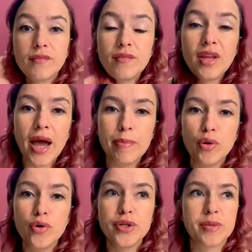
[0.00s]
I
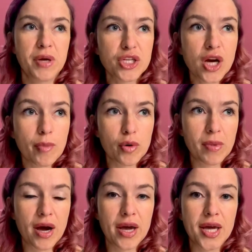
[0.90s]
put a picture up on
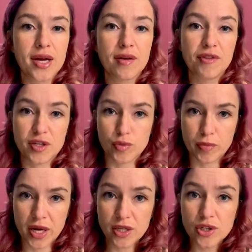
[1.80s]
my Facebook
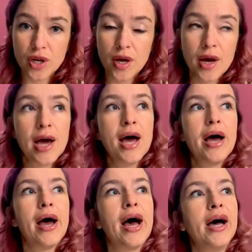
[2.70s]
page,
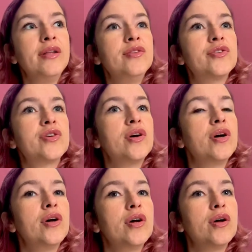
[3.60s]
and
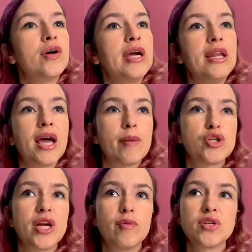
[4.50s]
in the
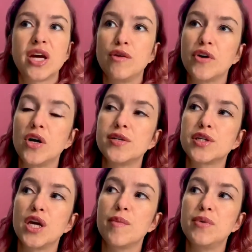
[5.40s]
caption I was kind of
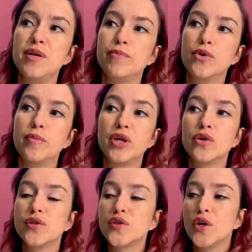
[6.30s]
asking people,
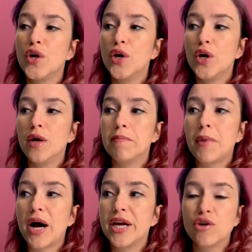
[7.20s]
because
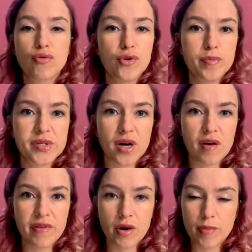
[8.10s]
my groups are
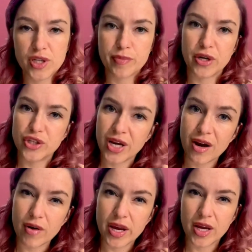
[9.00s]
very much about
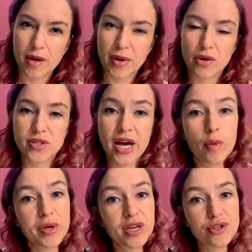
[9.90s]
sharing, about
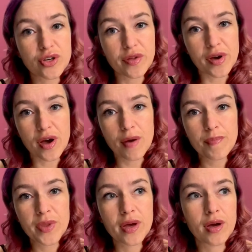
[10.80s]
helping each other,
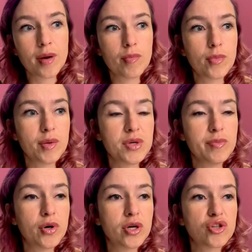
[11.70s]
and
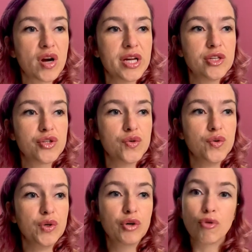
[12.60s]
people are trying to
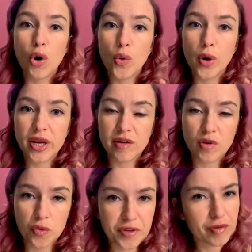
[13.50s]
grow and
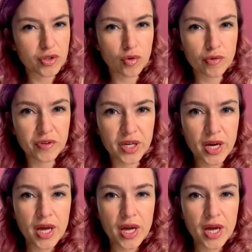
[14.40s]
evolve their photography.